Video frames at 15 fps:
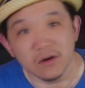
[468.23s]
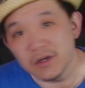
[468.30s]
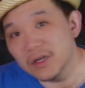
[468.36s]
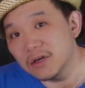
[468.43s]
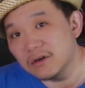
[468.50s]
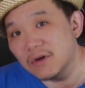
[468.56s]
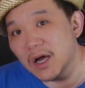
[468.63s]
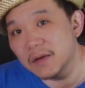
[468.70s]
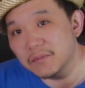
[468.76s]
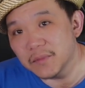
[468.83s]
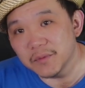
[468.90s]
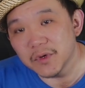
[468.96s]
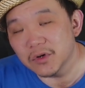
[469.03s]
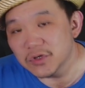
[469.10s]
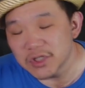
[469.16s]
you know what, let
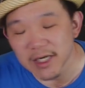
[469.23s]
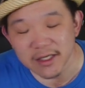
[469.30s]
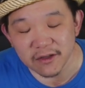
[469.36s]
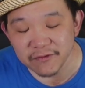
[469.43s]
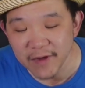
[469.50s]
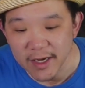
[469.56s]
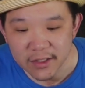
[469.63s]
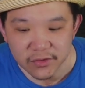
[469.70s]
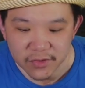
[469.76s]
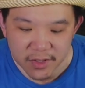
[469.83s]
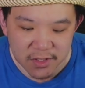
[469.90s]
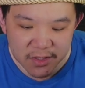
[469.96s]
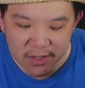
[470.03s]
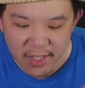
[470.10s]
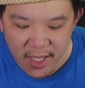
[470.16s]
me go check the factory
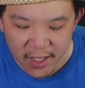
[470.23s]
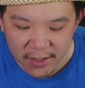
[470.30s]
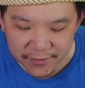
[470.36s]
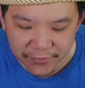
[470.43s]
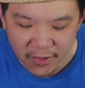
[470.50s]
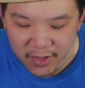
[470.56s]
and say, hey,